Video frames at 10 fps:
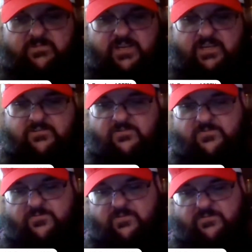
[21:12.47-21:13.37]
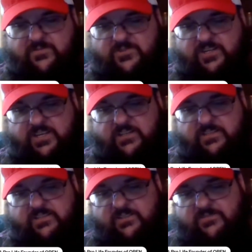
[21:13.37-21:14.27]
tackle for all of our jig
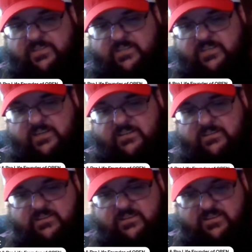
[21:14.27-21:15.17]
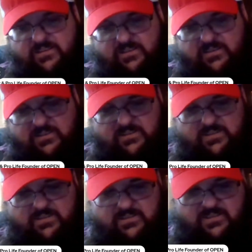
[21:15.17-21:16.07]
heads and stuff like that.
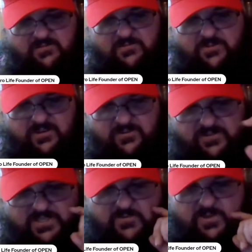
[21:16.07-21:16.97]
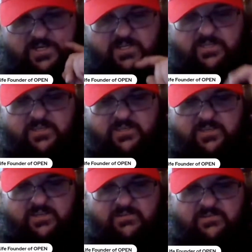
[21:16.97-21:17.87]
So we put in an old sewing kit
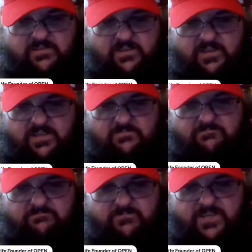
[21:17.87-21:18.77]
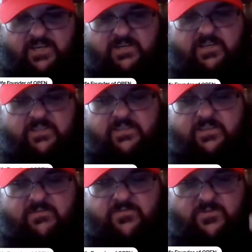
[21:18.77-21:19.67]
thing. Got
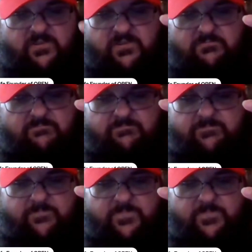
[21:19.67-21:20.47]
anything from